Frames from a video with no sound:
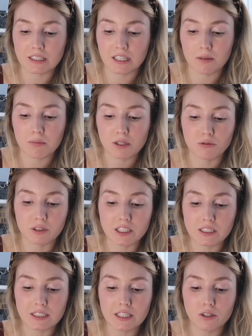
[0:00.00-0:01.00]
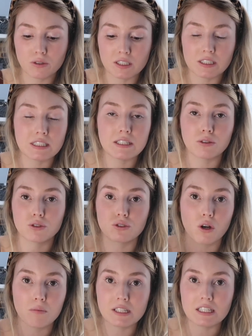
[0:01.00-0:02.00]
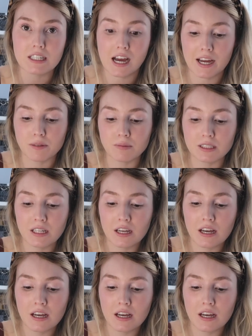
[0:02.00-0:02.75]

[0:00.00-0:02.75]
it can be resealed and sealed so many times.